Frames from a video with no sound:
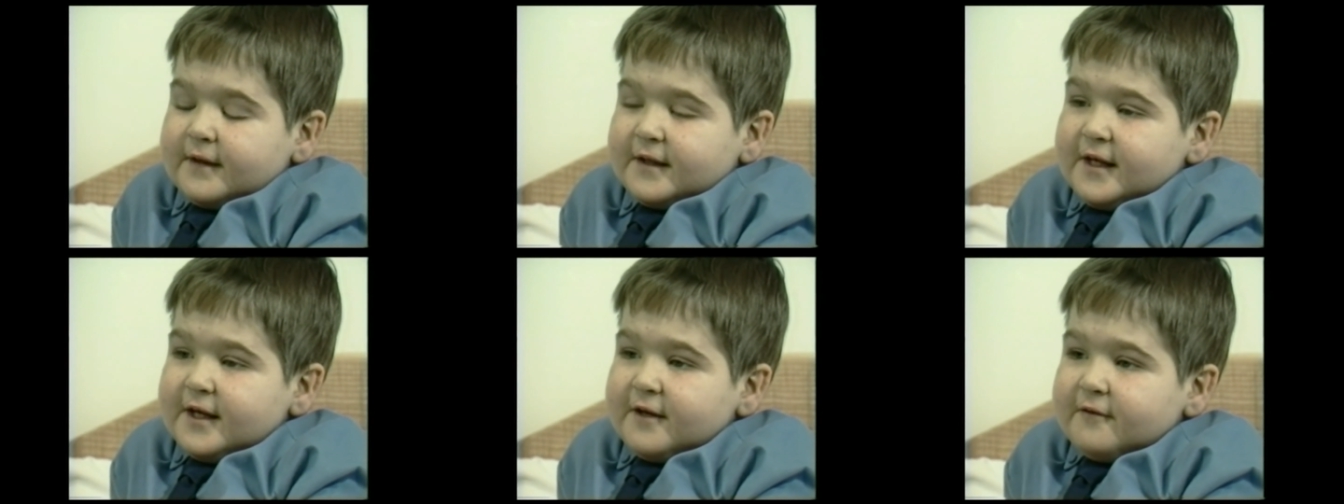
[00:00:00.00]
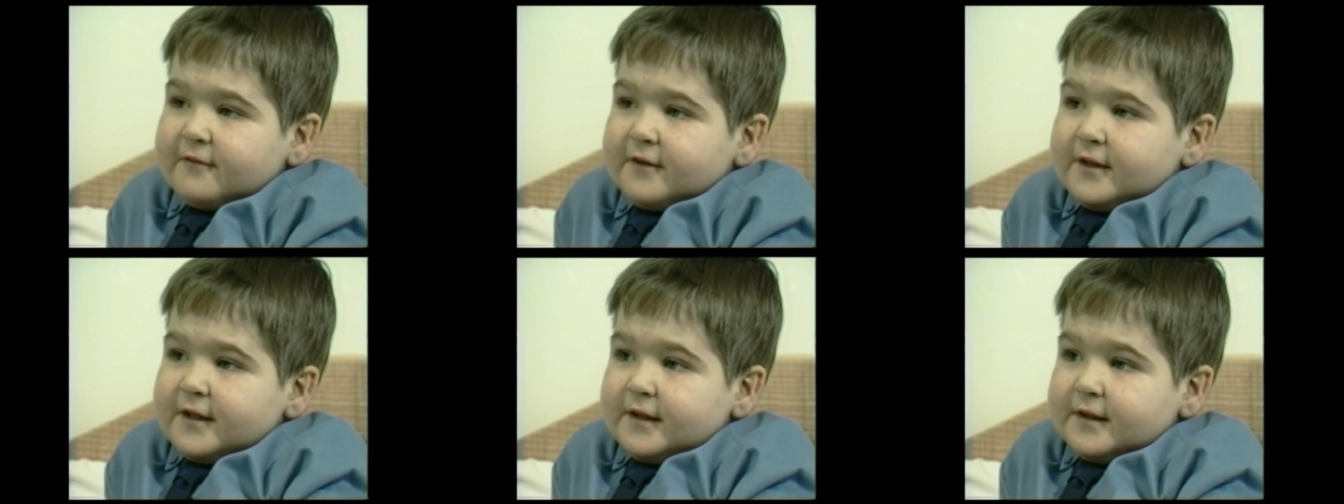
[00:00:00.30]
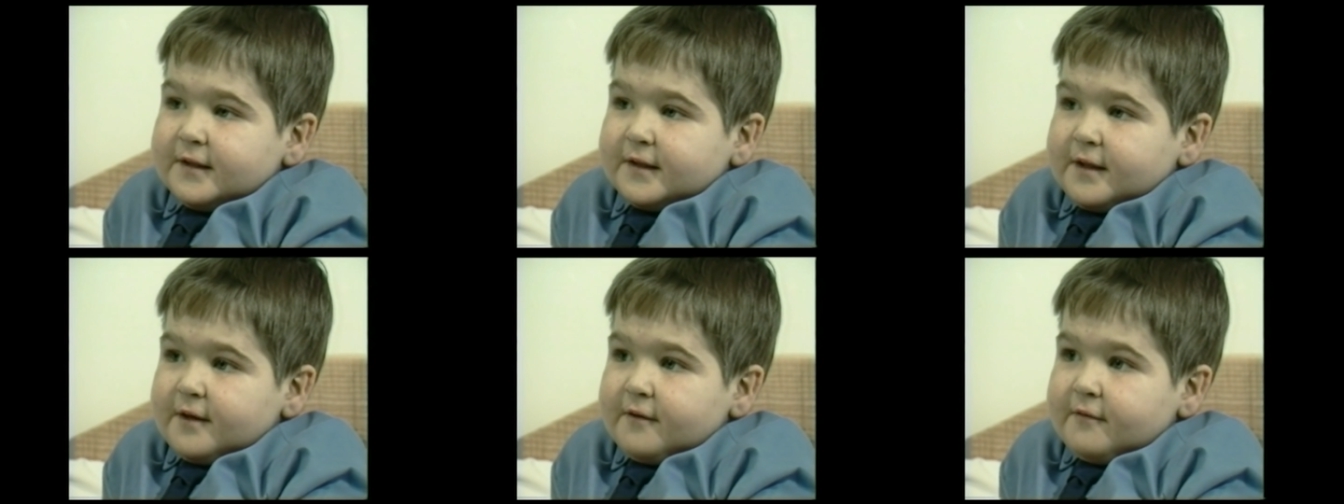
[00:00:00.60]
gift
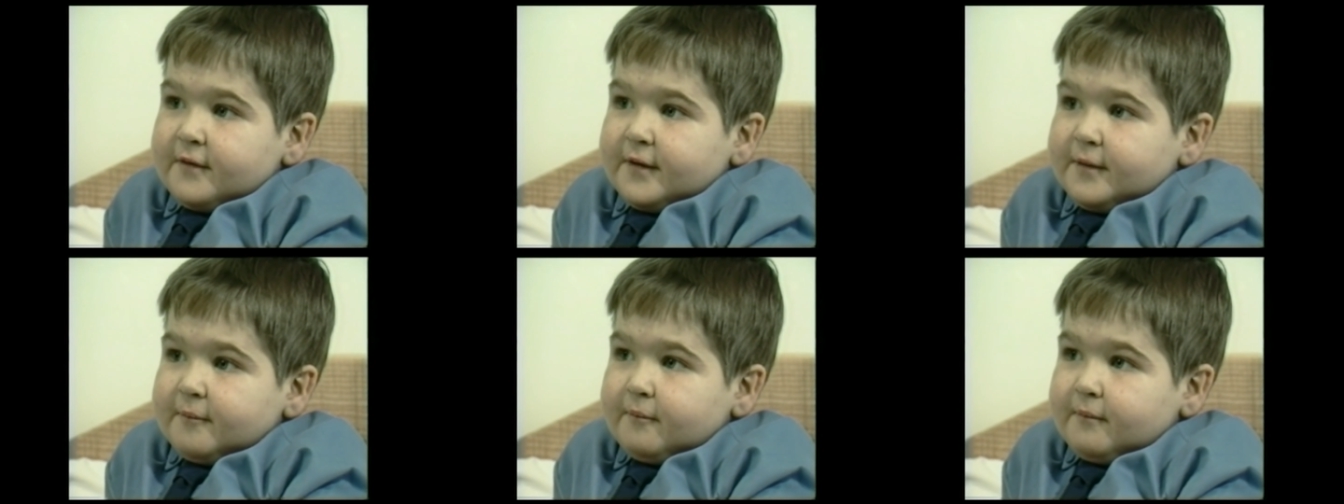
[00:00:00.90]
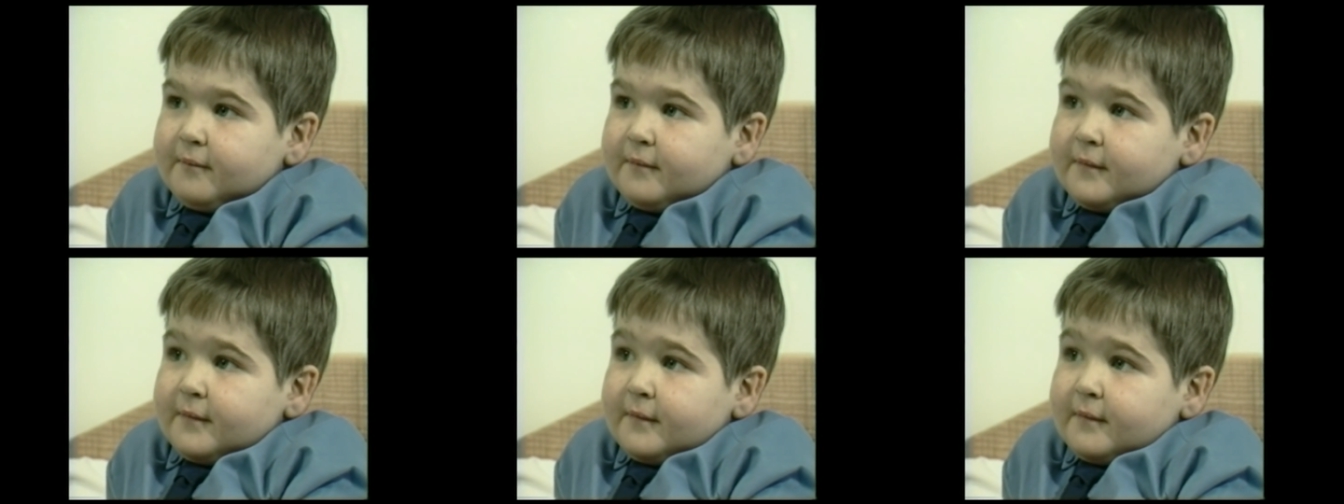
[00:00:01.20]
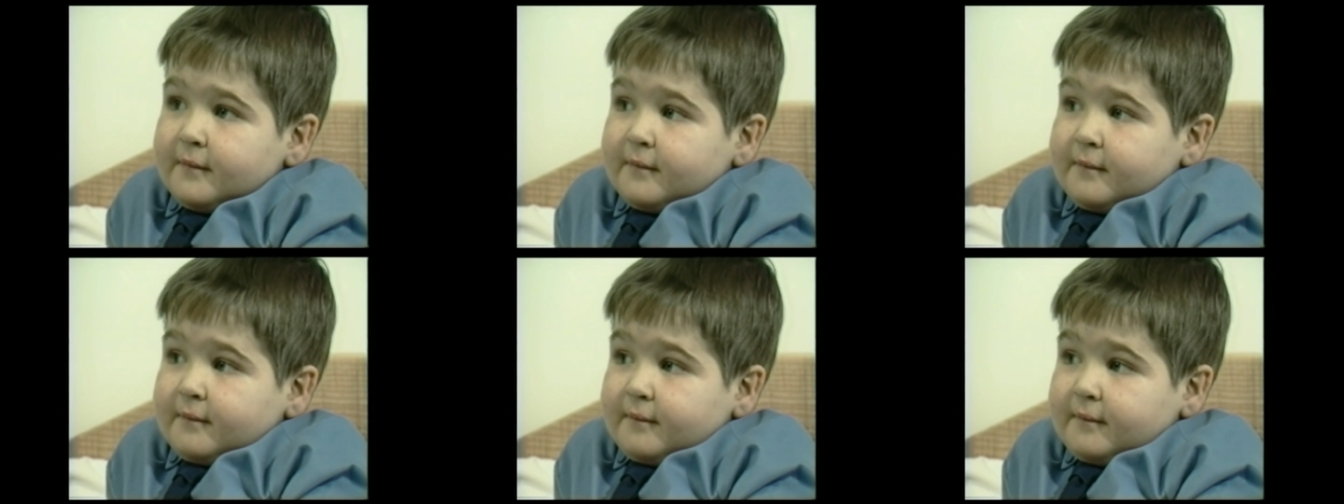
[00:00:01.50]
he's given
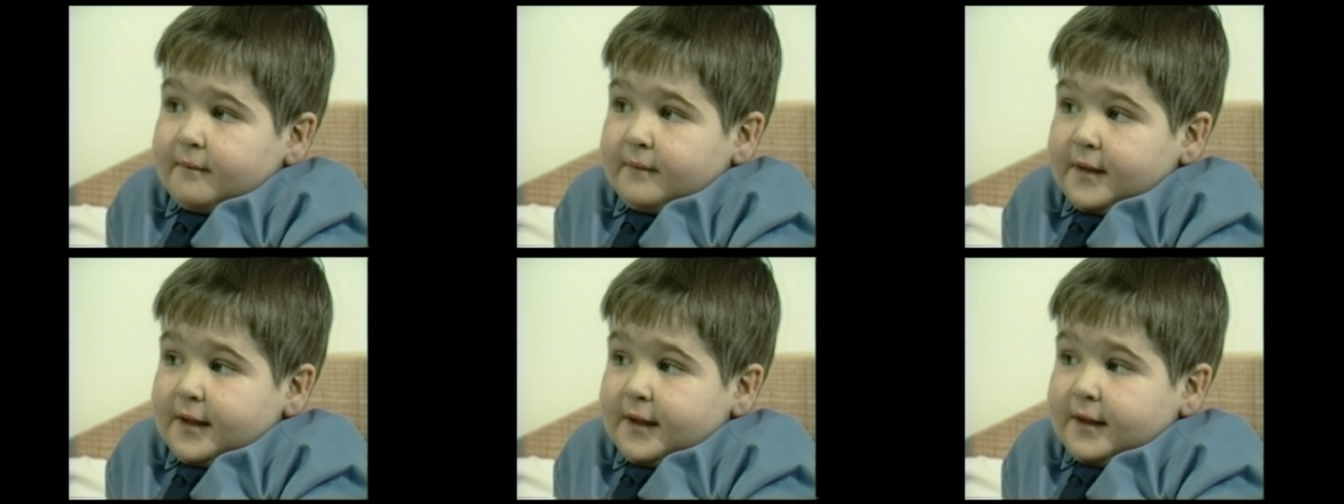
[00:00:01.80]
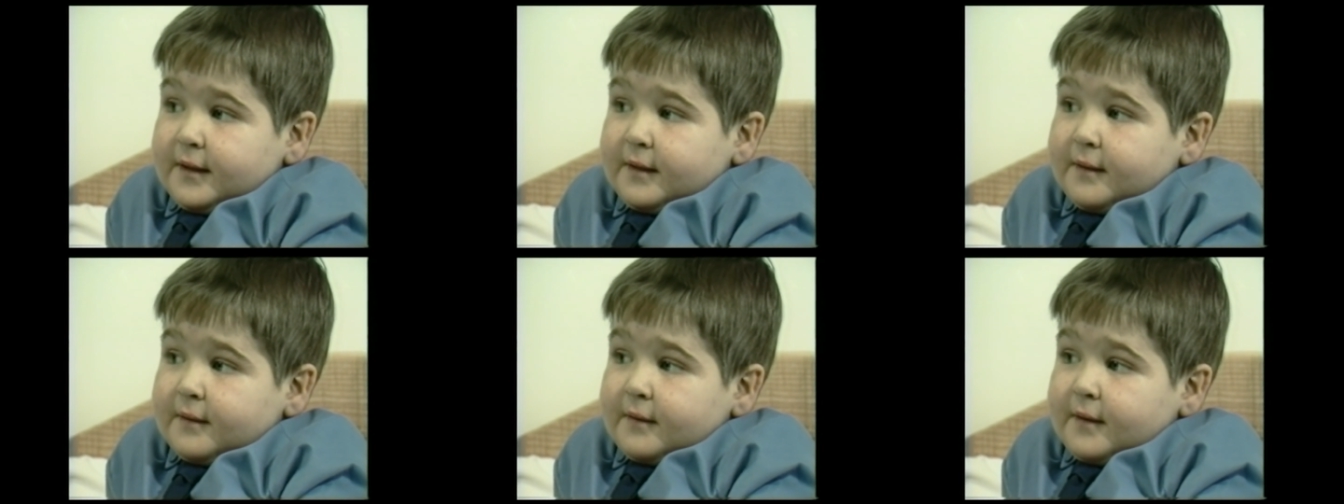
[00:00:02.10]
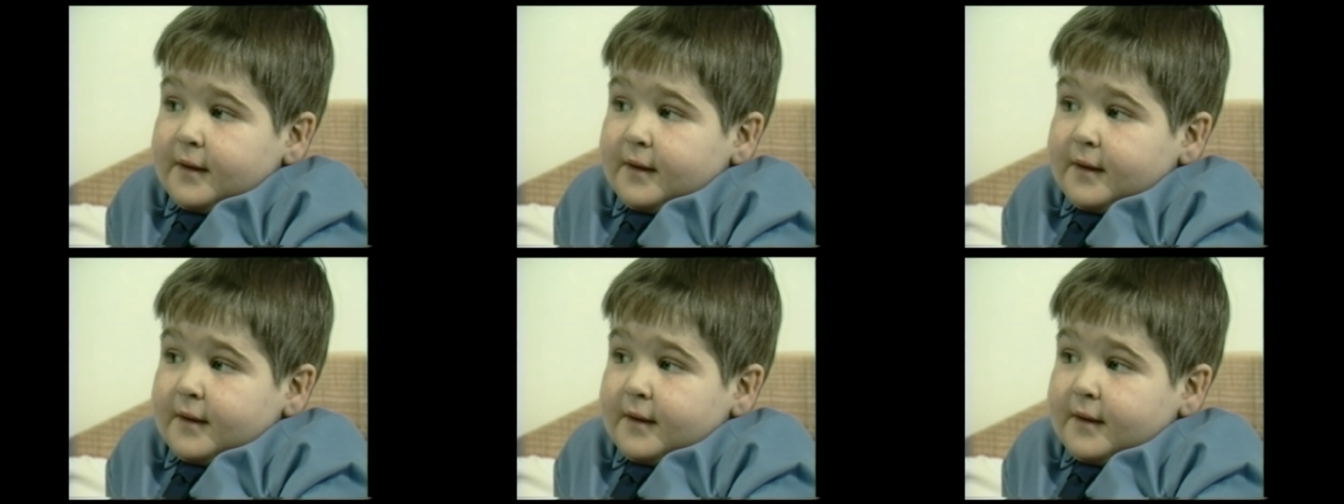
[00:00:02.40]
me.